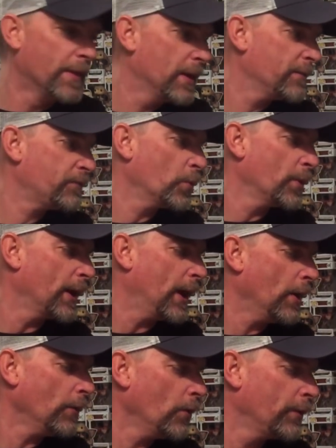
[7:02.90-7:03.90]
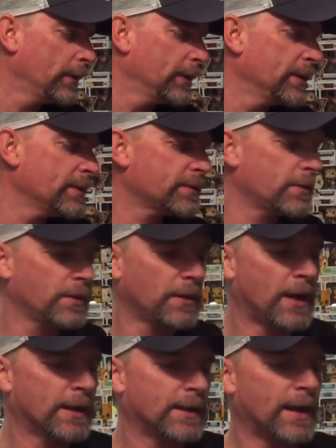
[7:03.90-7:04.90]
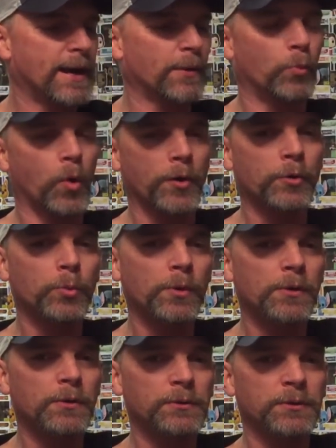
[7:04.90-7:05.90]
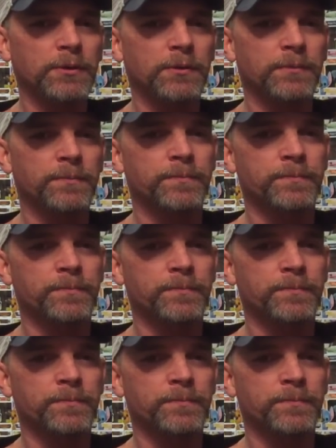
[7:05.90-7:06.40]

and then for the Arrow release, I got Waterworld,